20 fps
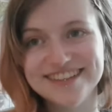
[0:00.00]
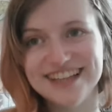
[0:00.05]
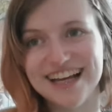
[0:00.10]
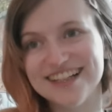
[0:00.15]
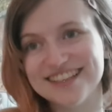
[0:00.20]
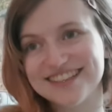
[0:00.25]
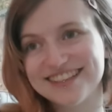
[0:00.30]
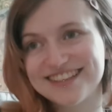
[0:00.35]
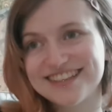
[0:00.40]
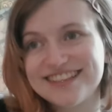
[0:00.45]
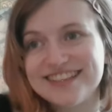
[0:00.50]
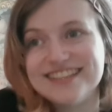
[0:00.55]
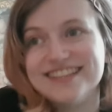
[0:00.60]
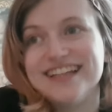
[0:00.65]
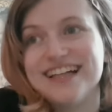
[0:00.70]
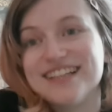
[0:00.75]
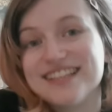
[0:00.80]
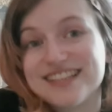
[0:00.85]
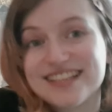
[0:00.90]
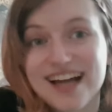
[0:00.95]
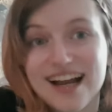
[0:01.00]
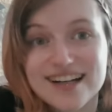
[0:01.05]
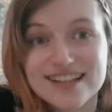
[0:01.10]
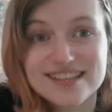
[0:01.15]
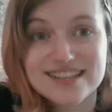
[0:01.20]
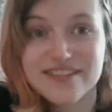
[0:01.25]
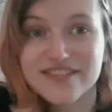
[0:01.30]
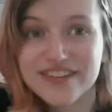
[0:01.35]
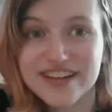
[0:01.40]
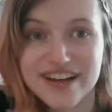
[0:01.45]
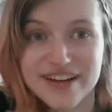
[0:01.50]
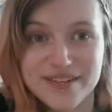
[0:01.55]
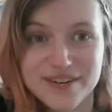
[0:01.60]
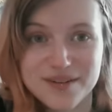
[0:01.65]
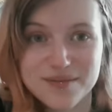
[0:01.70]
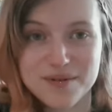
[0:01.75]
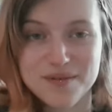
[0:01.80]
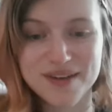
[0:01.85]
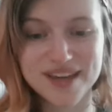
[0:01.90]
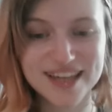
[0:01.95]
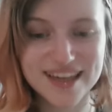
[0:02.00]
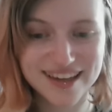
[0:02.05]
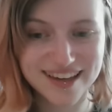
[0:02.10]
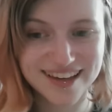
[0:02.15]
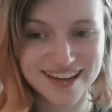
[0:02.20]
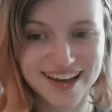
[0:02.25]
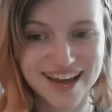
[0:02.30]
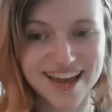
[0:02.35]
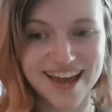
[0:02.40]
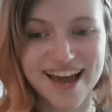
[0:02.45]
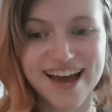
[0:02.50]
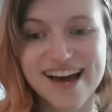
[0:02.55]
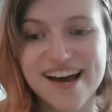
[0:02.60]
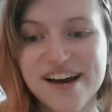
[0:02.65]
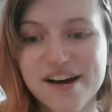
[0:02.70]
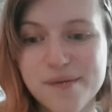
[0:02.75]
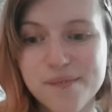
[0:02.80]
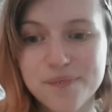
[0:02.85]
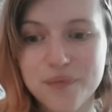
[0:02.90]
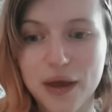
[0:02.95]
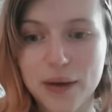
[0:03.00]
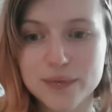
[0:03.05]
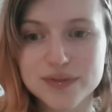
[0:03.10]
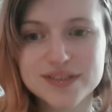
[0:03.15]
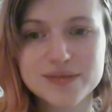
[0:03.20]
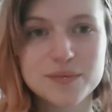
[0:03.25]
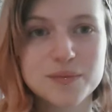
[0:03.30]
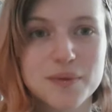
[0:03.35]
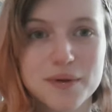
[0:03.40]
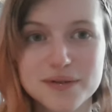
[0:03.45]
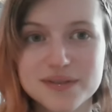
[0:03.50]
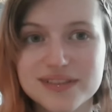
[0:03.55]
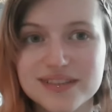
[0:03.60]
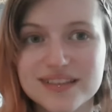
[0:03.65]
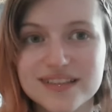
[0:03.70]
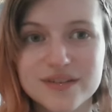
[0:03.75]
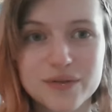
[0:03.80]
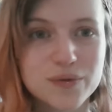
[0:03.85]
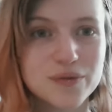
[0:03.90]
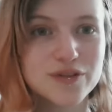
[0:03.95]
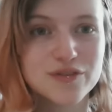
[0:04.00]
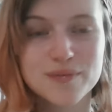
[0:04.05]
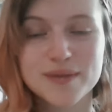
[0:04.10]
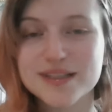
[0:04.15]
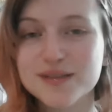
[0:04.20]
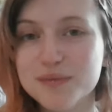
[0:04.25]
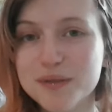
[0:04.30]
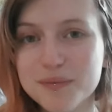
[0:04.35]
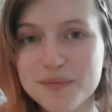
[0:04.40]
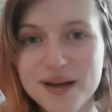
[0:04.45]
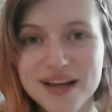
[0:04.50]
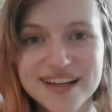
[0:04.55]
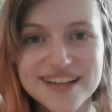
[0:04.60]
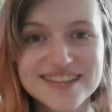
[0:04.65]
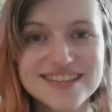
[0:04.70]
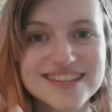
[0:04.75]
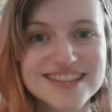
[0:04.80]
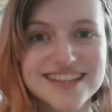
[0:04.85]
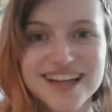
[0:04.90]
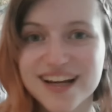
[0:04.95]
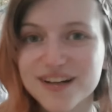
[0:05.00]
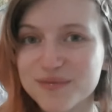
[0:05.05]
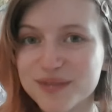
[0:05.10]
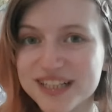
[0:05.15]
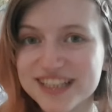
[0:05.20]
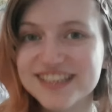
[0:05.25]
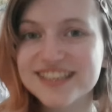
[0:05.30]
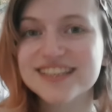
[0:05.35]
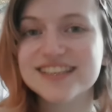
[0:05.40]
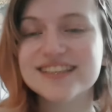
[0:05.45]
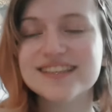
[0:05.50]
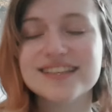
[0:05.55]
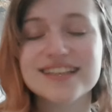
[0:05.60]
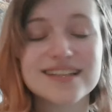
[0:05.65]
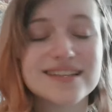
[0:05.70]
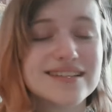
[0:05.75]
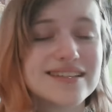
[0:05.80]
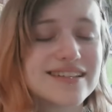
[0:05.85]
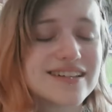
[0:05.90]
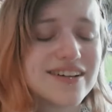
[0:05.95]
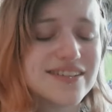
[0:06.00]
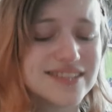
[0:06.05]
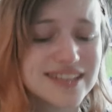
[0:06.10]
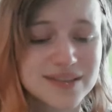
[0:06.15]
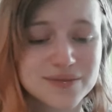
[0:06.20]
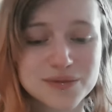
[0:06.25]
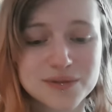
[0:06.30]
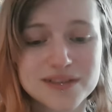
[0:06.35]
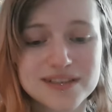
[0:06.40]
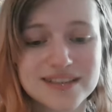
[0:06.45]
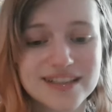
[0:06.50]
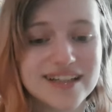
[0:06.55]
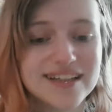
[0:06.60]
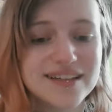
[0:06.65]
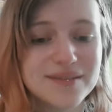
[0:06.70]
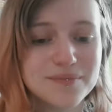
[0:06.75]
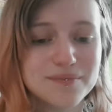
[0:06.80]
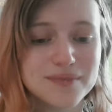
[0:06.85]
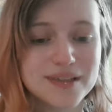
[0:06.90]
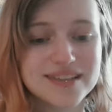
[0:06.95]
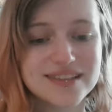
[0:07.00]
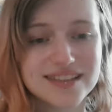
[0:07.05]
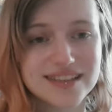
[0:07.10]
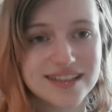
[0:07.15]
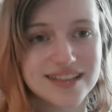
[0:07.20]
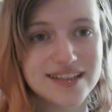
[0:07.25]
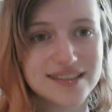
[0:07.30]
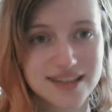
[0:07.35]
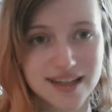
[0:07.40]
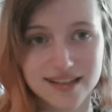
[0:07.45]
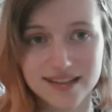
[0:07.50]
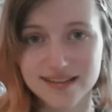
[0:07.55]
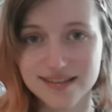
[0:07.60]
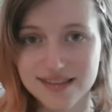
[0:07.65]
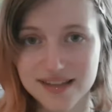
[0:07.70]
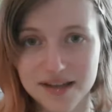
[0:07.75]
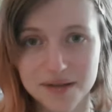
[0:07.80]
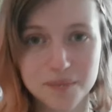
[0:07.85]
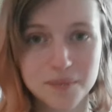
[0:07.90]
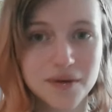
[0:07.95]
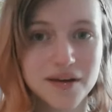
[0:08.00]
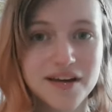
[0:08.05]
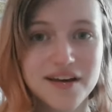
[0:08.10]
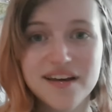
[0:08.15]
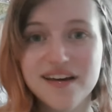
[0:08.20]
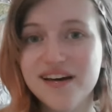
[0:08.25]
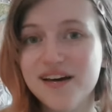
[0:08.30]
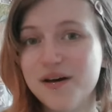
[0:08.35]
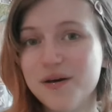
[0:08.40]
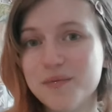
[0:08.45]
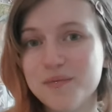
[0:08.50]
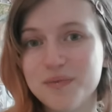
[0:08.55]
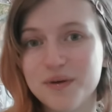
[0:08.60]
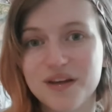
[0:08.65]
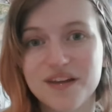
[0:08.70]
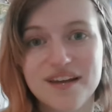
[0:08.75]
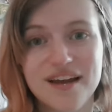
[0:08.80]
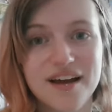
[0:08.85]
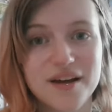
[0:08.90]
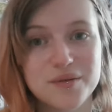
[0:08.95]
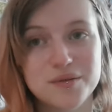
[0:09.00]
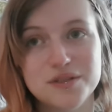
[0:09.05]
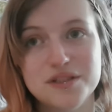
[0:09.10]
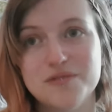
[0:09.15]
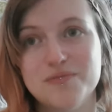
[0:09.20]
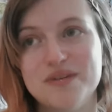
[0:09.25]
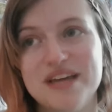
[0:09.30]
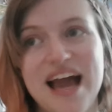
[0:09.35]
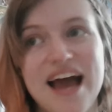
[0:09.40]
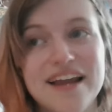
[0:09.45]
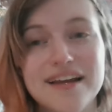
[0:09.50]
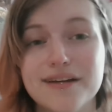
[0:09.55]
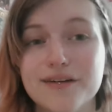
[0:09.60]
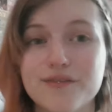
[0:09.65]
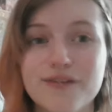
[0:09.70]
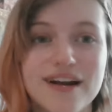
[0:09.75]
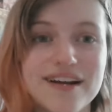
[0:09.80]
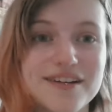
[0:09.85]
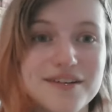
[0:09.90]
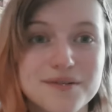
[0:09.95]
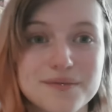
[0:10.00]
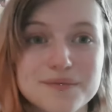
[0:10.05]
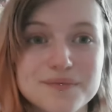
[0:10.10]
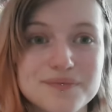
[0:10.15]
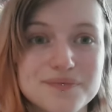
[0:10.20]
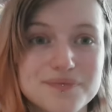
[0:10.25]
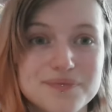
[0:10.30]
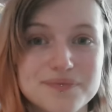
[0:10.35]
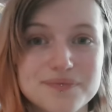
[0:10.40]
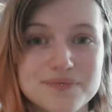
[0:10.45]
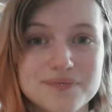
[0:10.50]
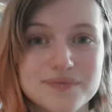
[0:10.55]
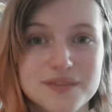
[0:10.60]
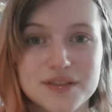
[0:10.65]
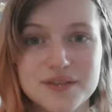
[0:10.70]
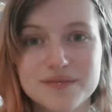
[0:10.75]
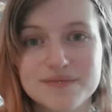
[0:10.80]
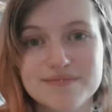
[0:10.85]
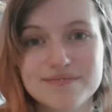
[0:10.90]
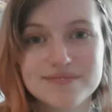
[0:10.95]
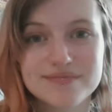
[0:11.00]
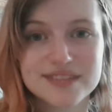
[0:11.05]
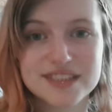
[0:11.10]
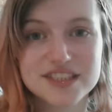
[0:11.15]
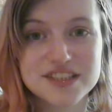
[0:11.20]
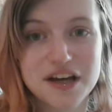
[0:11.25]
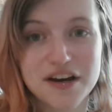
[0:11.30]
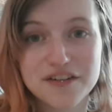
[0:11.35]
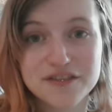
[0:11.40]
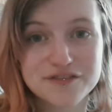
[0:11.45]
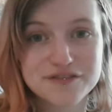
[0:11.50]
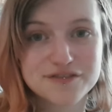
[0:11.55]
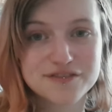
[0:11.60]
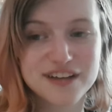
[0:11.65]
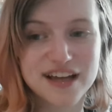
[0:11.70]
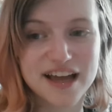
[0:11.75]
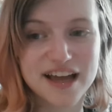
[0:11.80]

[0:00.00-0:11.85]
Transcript: yes, that's the kind of stuff that I want to be making. I will be posting all of my speed paints and animations, and content will stay basically exactly the same, but I will just be adding random stuff